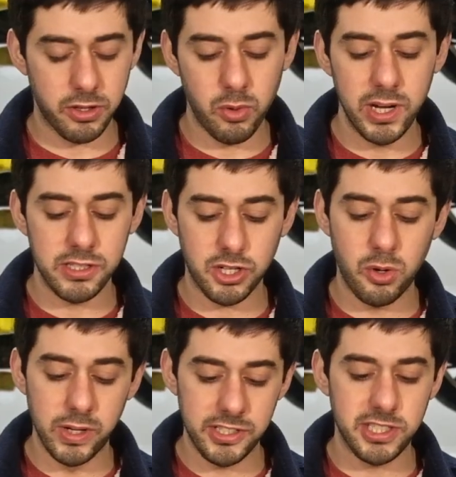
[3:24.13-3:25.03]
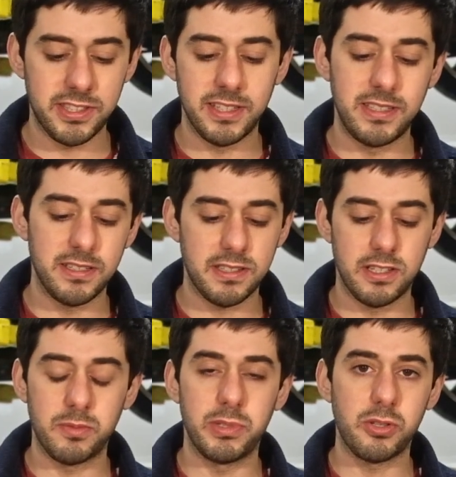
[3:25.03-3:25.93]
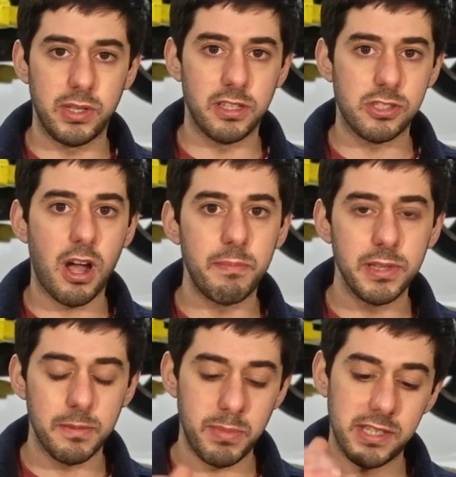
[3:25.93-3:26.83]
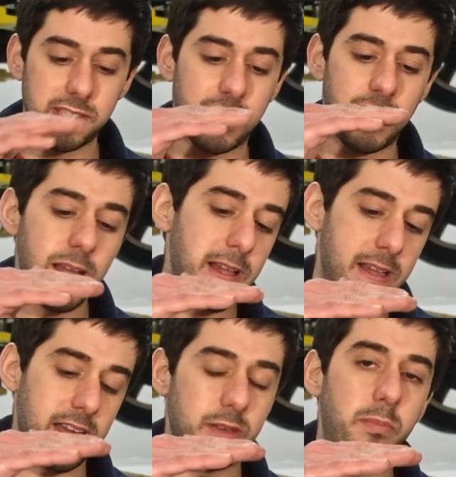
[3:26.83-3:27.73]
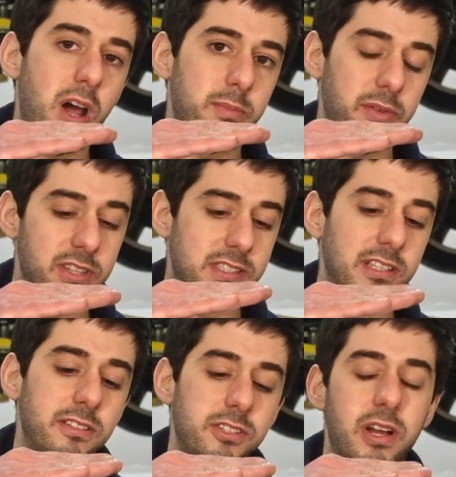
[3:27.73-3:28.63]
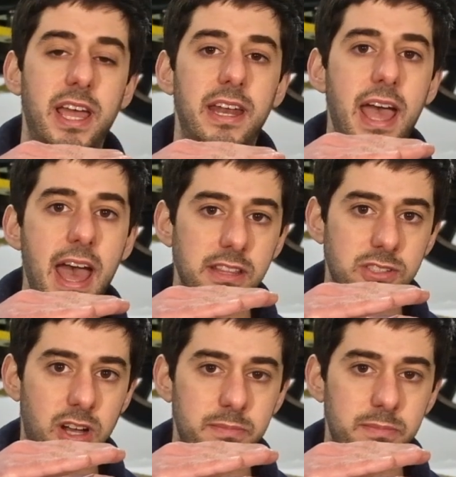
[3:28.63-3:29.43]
quench is the distance between the top of the piston and the bottom of the cylinder head at top